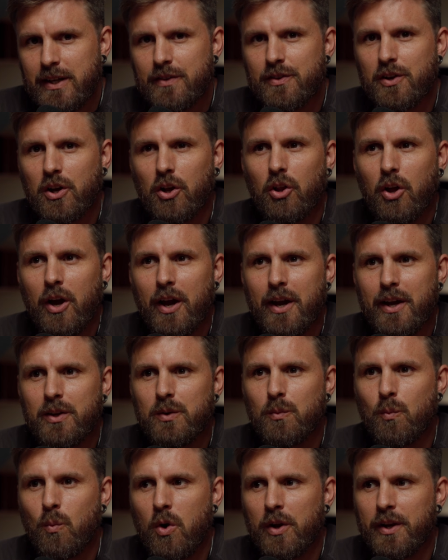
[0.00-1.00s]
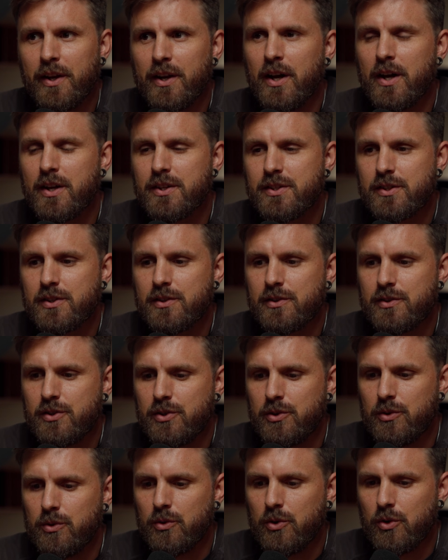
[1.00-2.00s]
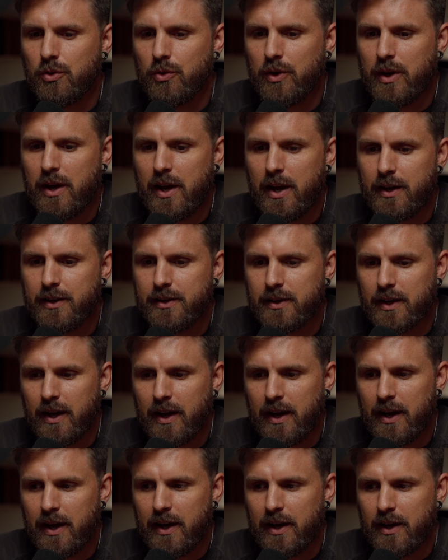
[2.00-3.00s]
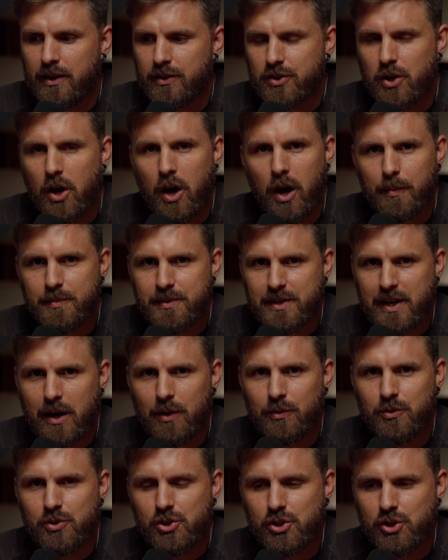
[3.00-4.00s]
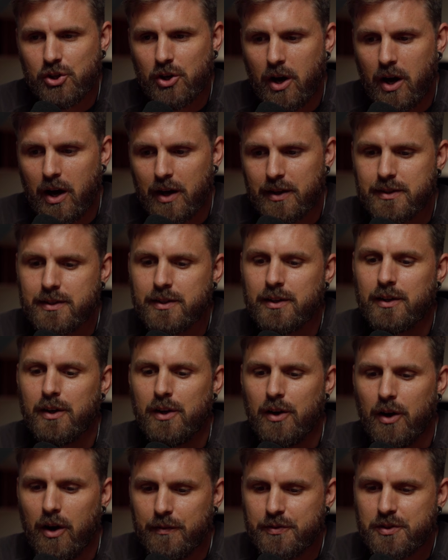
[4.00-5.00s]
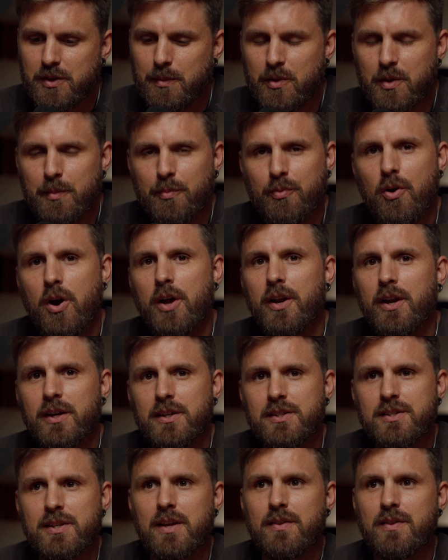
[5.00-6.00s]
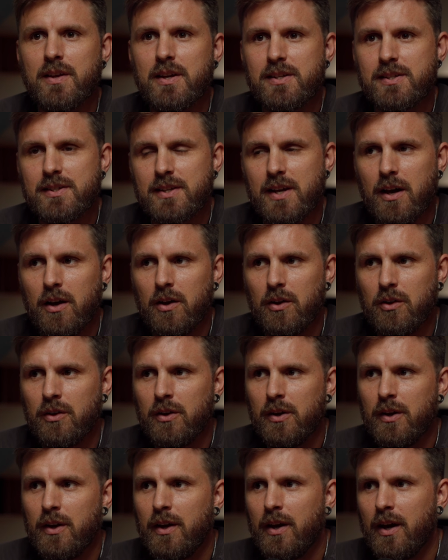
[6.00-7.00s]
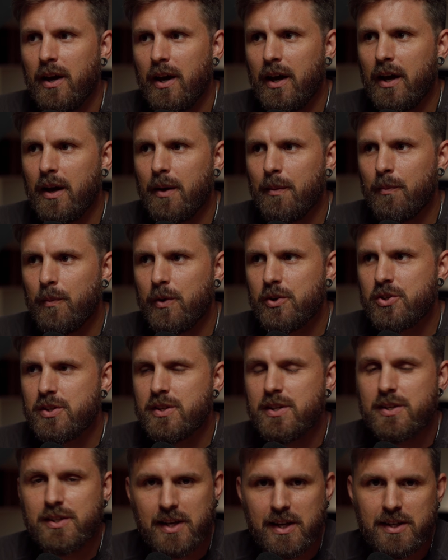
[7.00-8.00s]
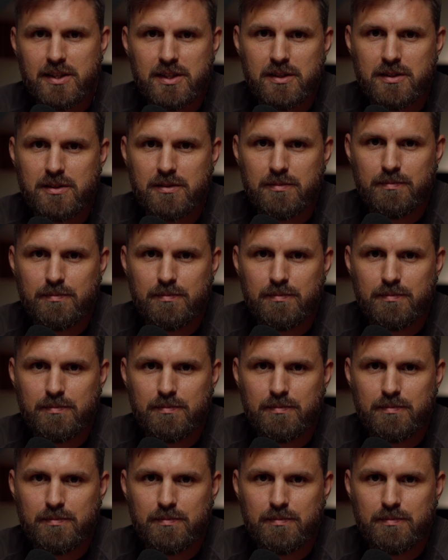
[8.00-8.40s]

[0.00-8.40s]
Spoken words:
the client wanted us to create a top-down shot of some of the products that they sell, which in this case is